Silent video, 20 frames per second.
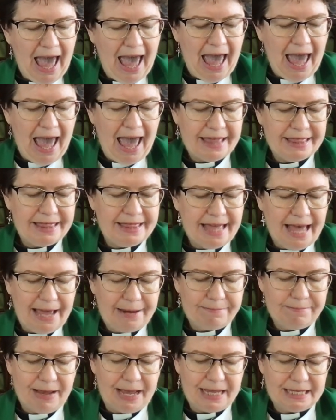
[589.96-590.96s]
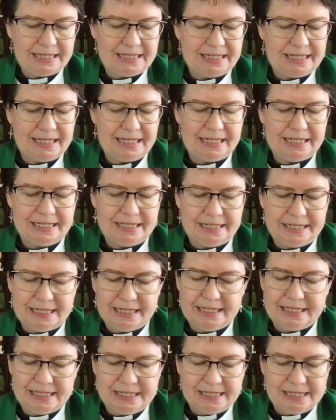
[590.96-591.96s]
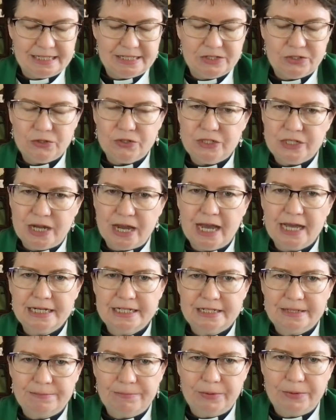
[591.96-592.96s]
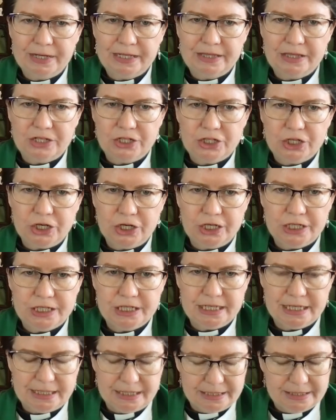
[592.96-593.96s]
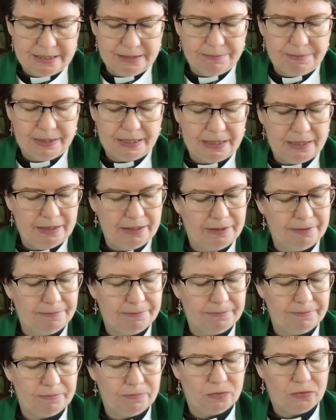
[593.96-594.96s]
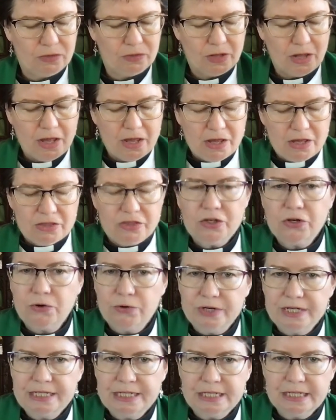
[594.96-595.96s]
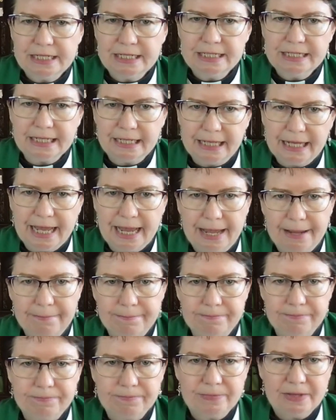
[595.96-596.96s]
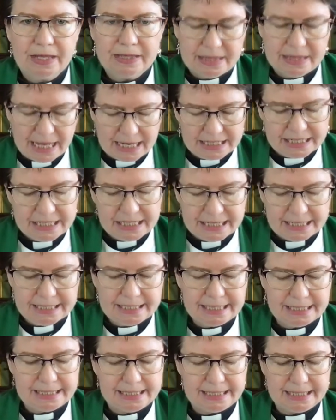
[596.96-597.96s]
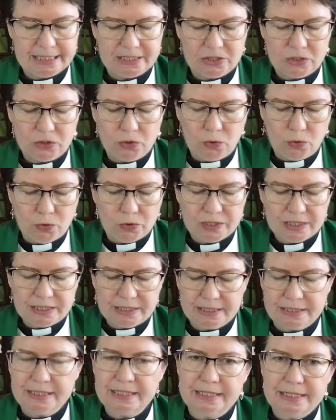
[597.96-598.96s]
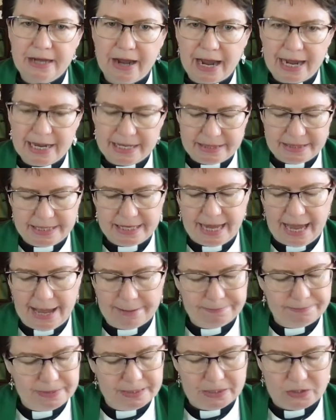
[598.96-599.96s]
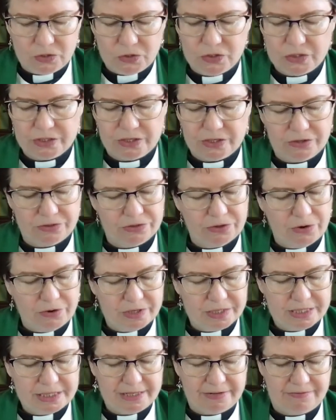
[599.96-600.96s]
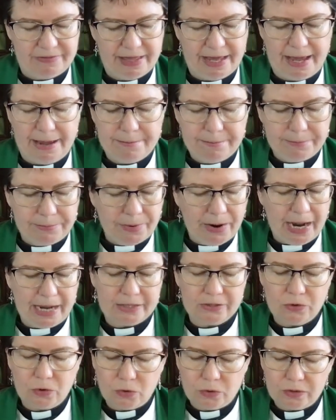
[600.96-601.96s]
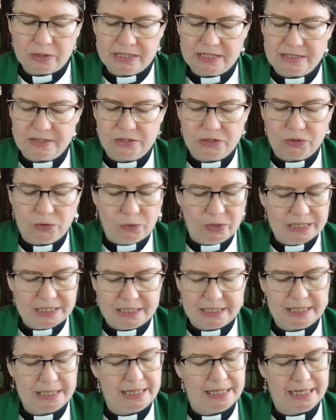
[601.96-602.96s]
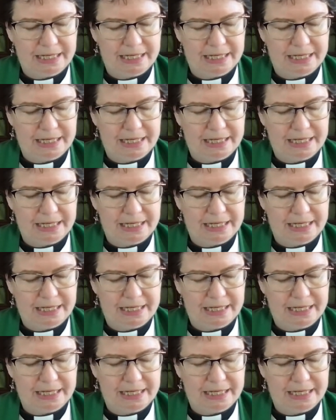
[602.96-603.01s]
And that master is Jesus, who died to bring the church into being. The Christian claim that Jesus is Lord denied the absolute authority of the emperor and called into question the